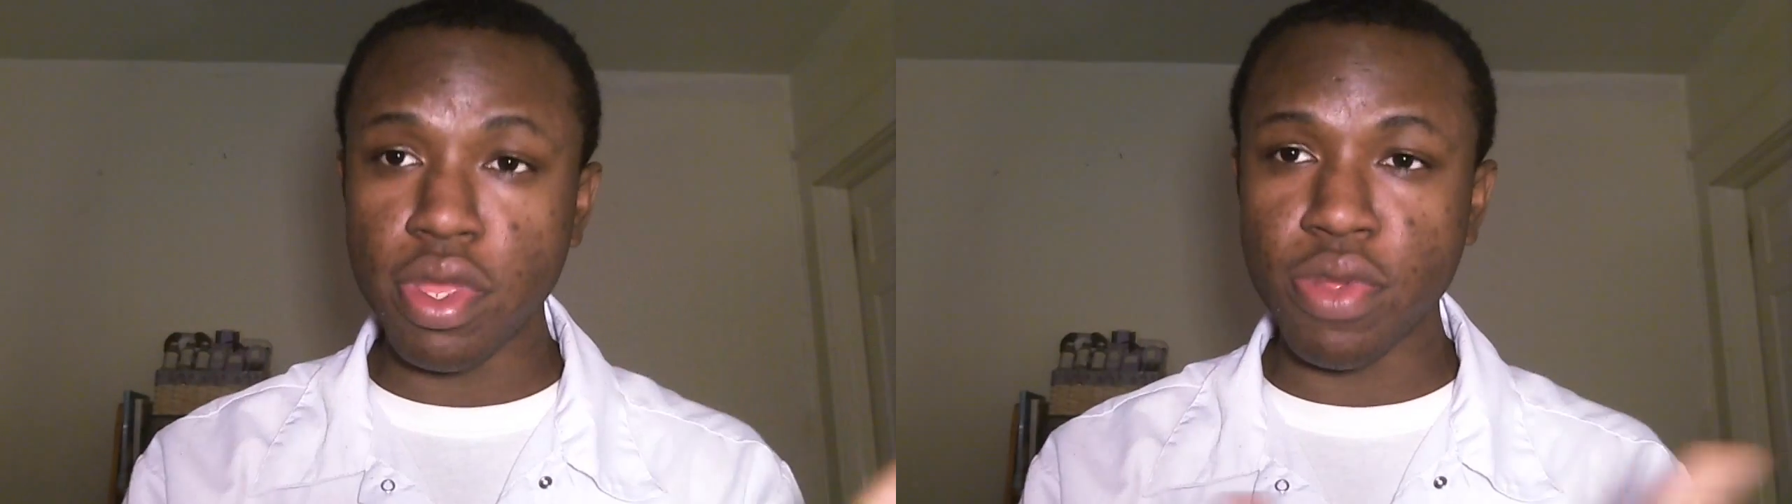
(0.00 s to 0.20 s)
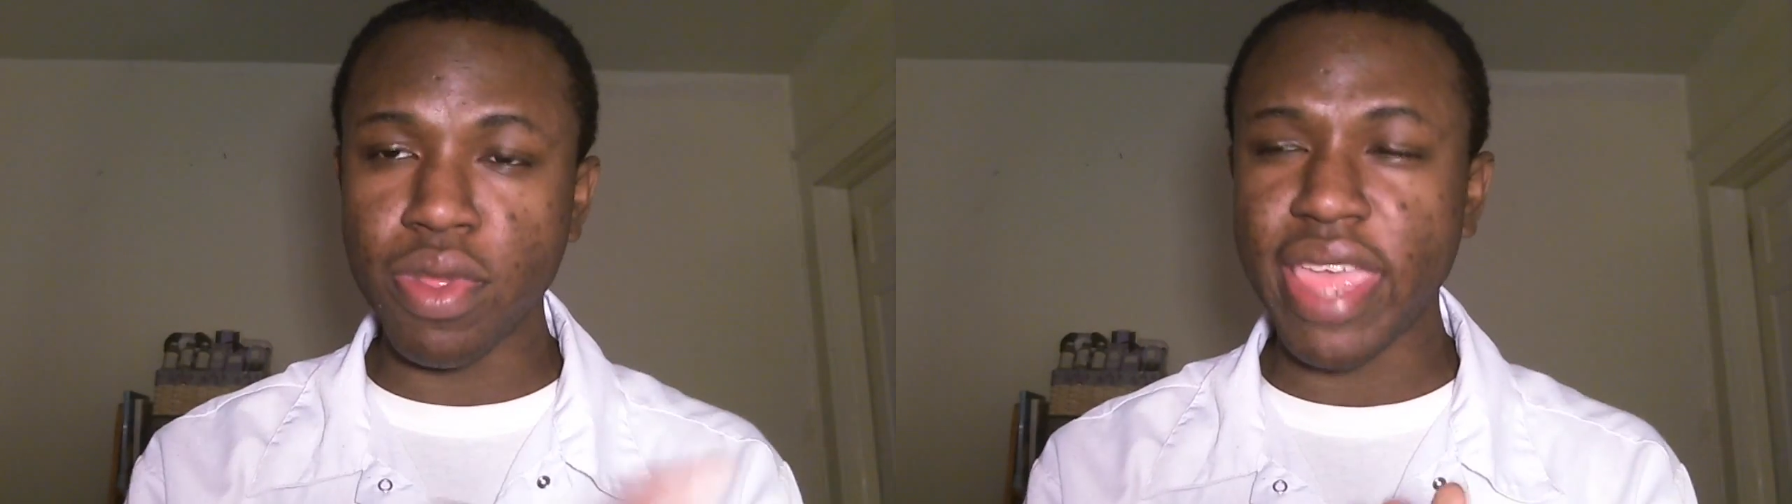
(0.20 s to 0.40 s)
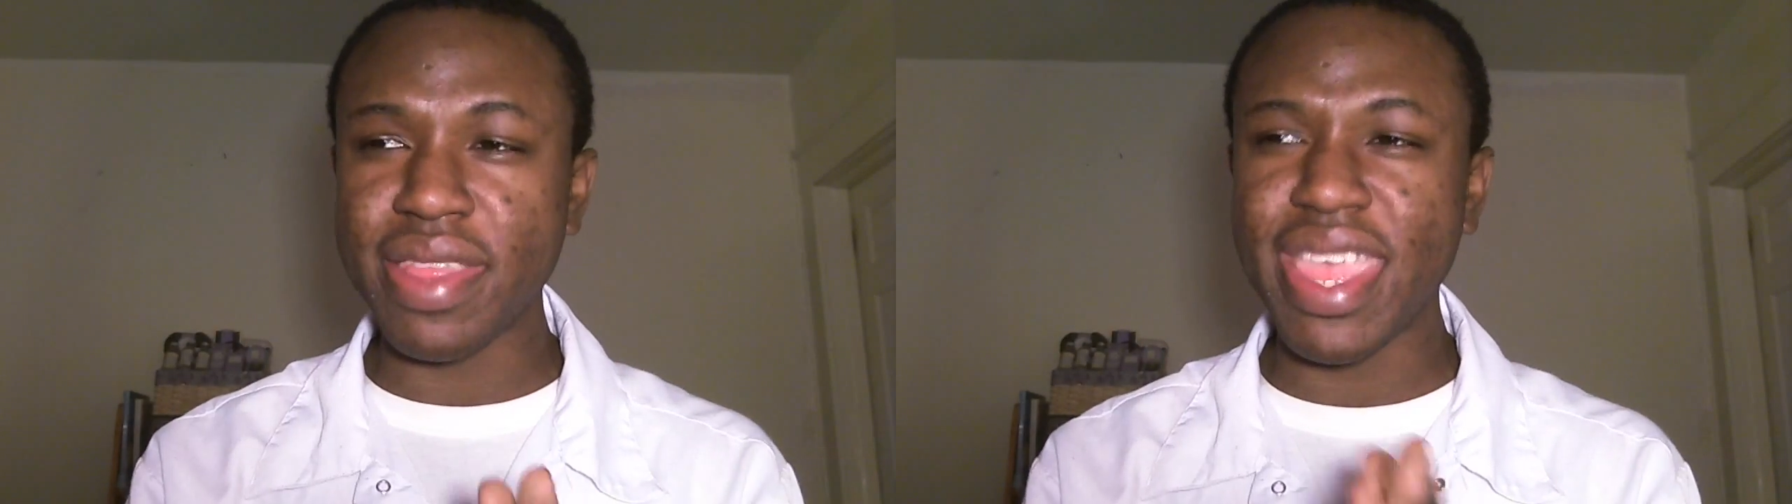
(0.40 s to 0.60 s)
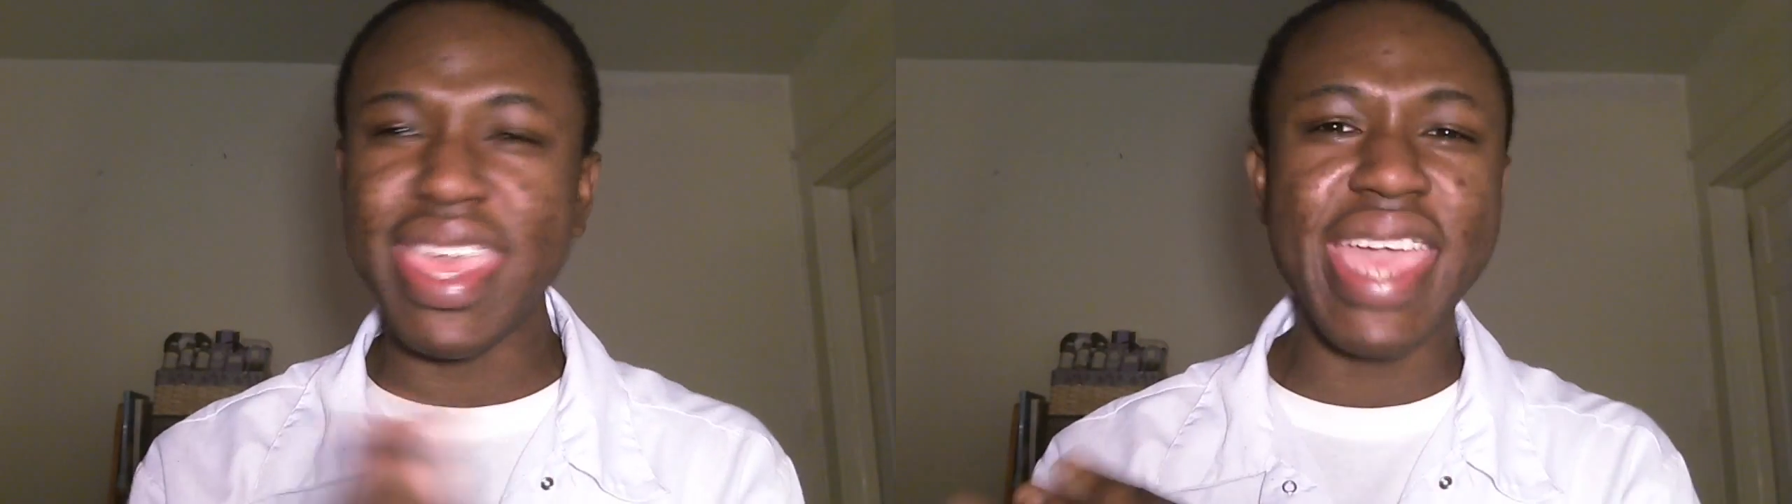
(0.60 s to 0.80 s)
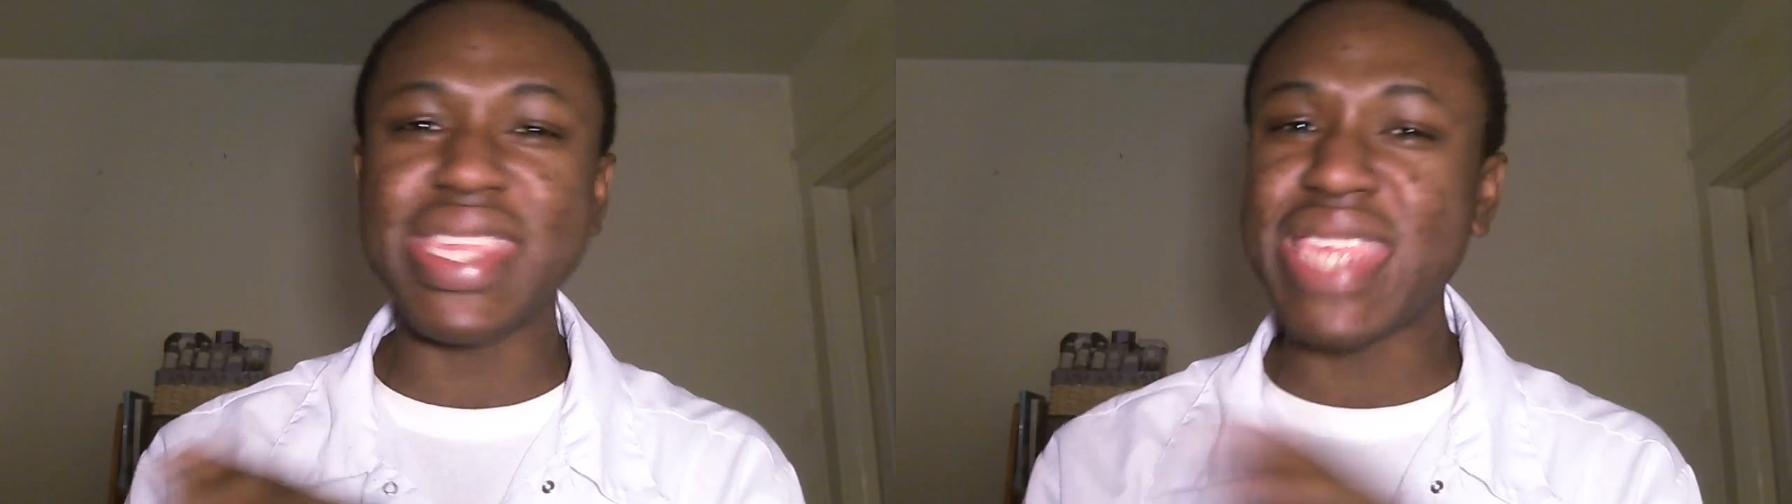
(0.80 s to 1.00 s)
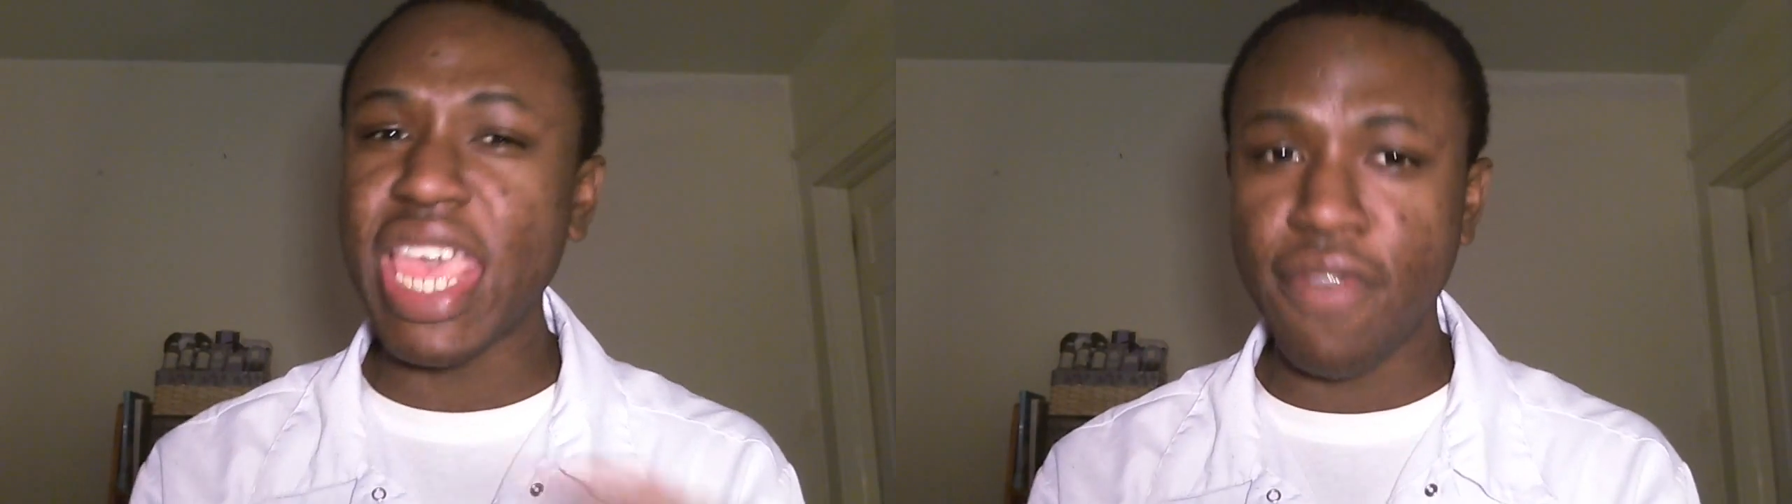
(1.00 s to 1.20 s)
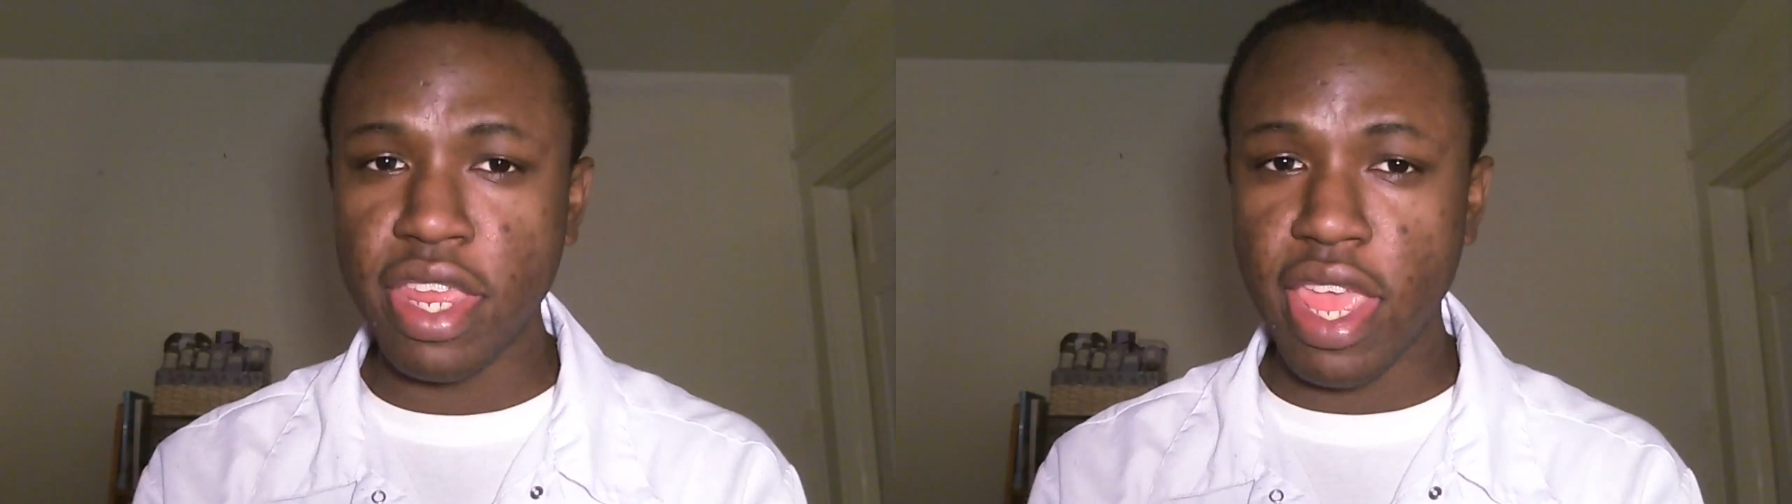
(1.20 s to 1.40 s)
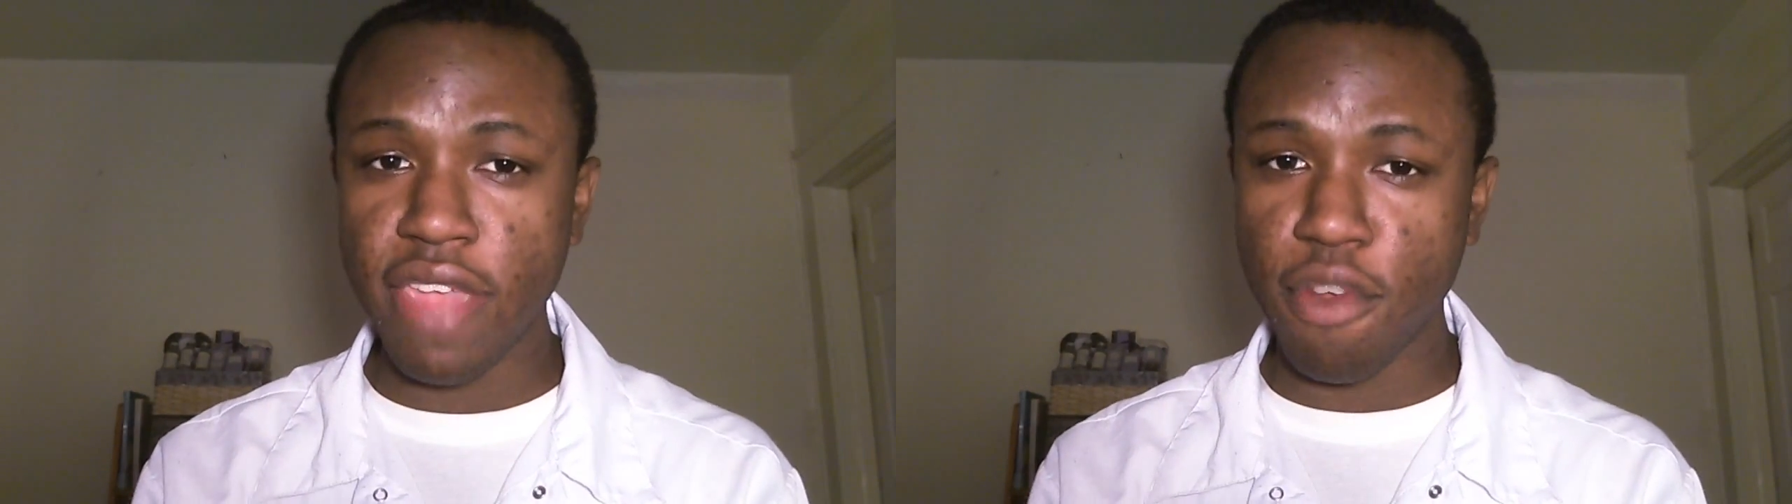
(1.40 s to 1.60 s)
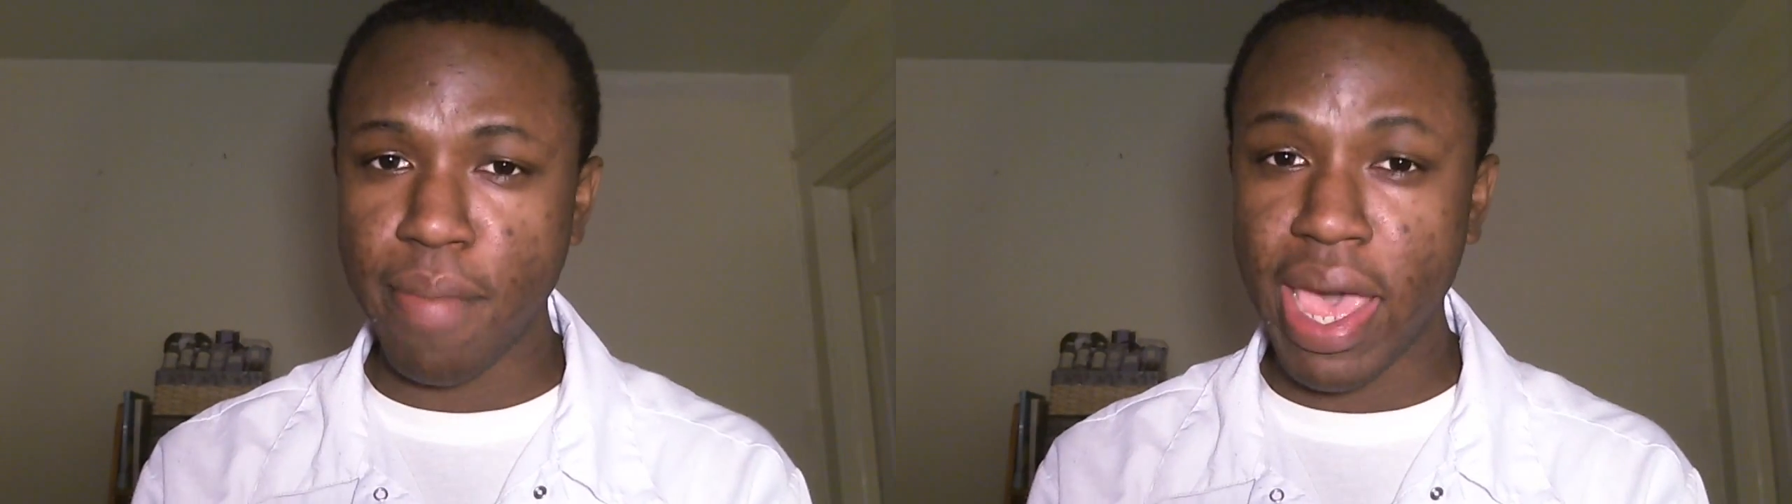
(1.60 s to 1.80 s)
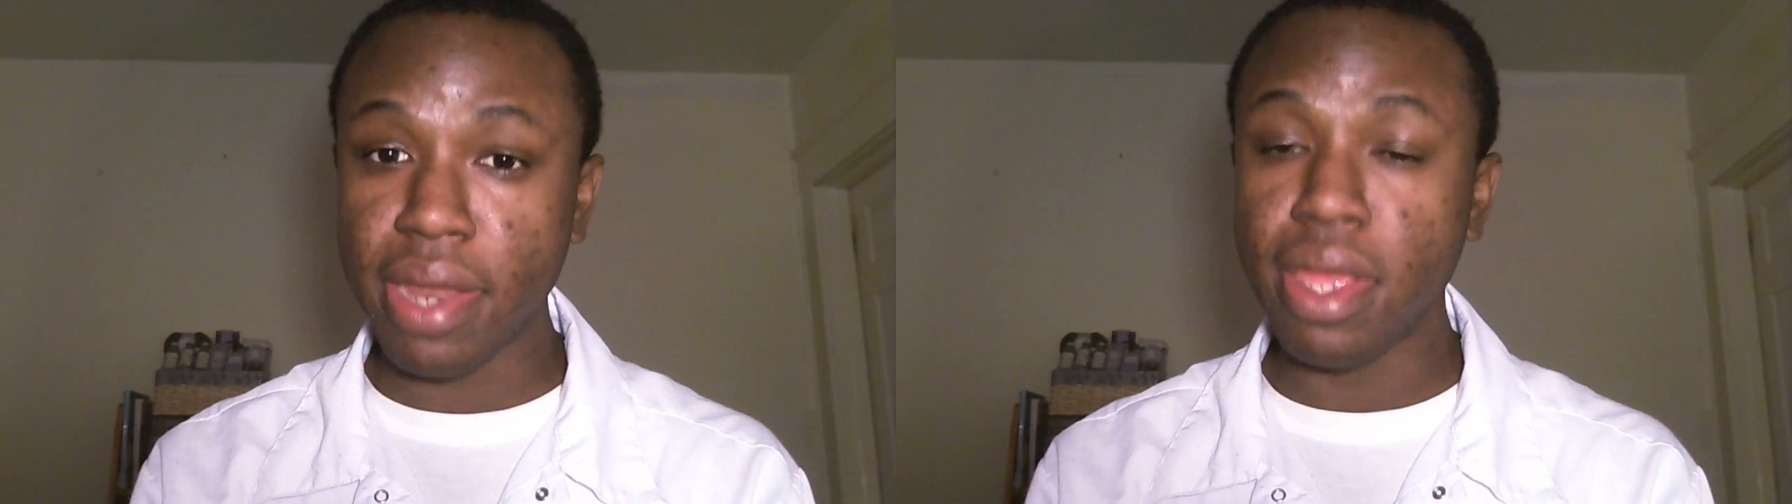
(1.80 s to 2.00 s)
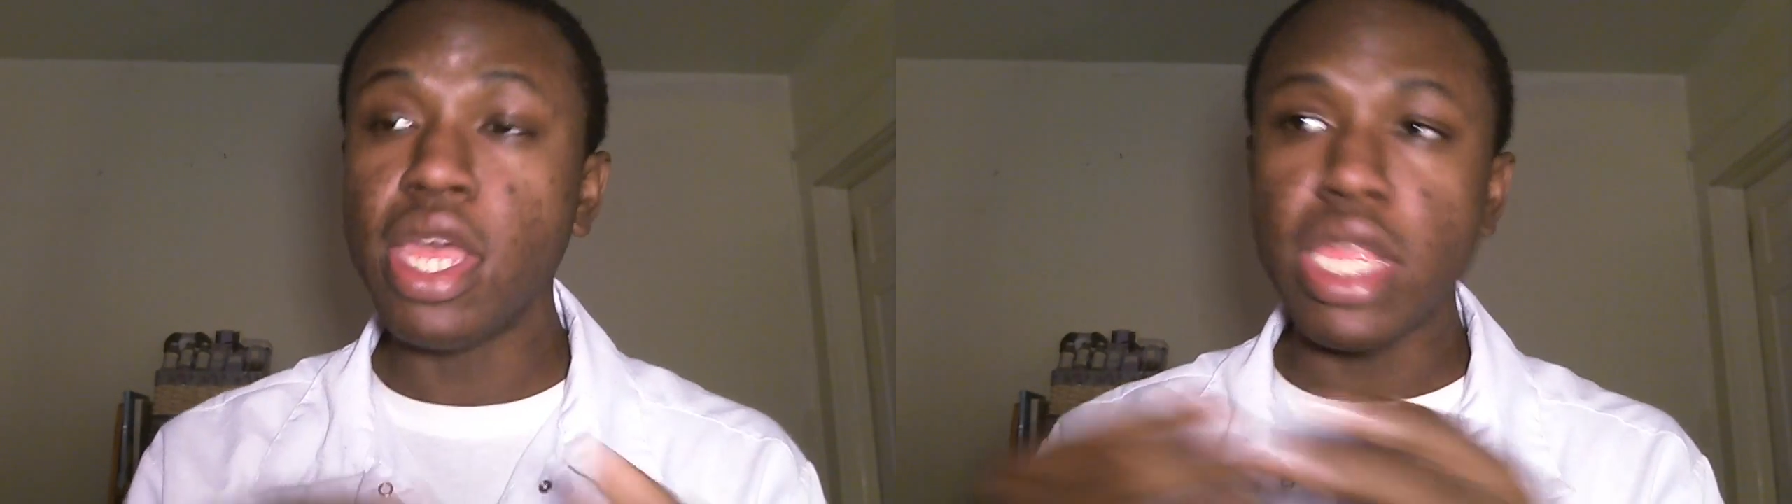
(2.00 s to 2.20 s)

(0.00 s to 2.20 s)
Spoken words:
like, they can't save everybody.